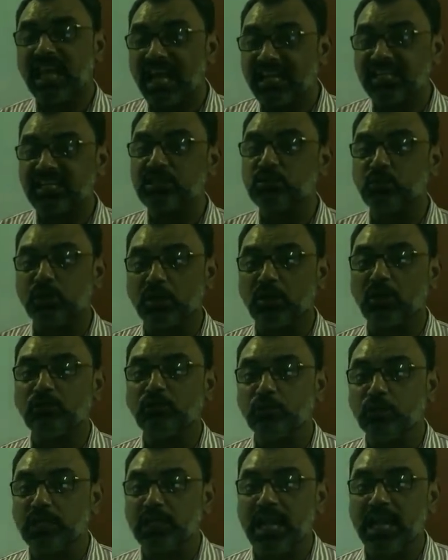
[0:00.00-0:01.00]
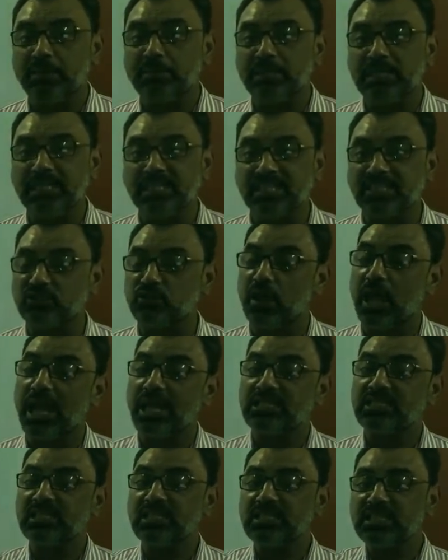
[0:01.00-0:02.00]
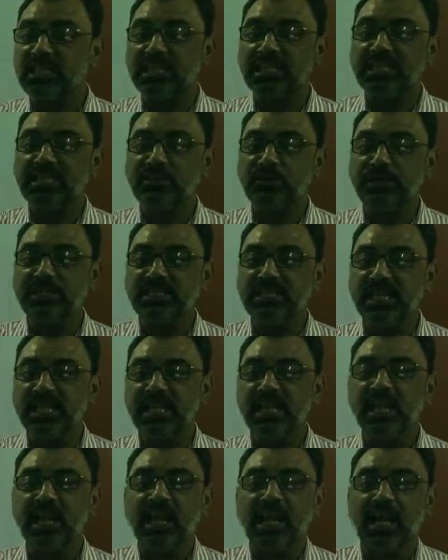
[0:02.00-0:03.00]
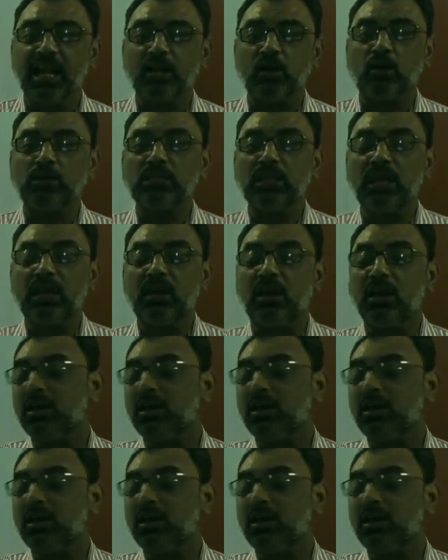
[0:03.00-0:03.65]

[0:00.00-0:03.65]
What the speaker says: That is one of your liabilities. So assets are increasing, and on